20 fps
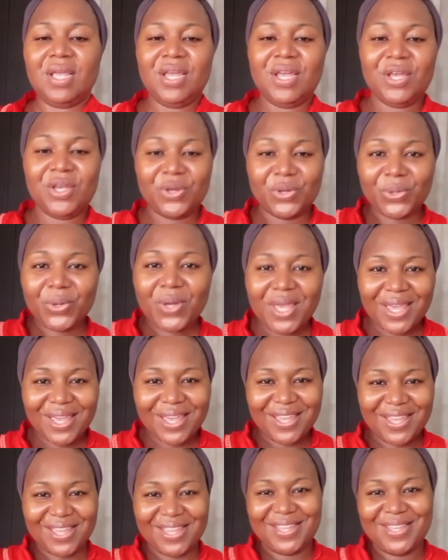
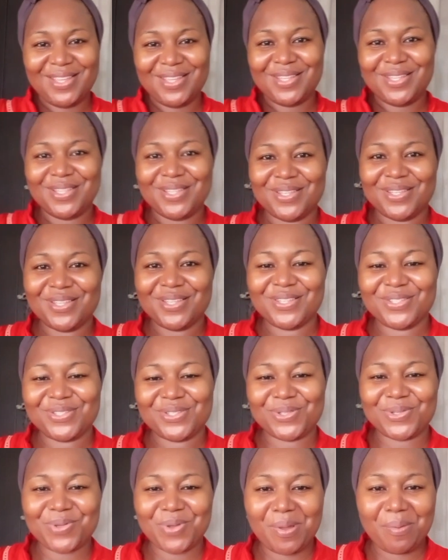Okay.
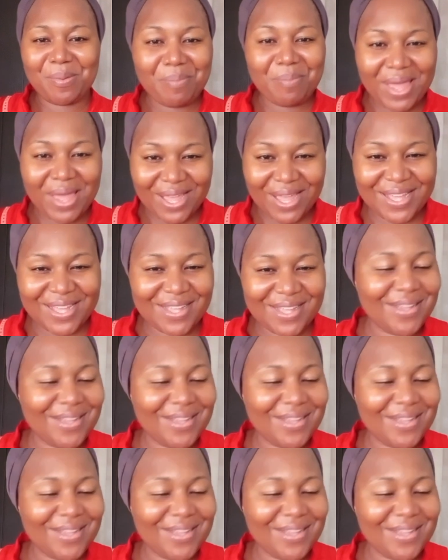So I'm back.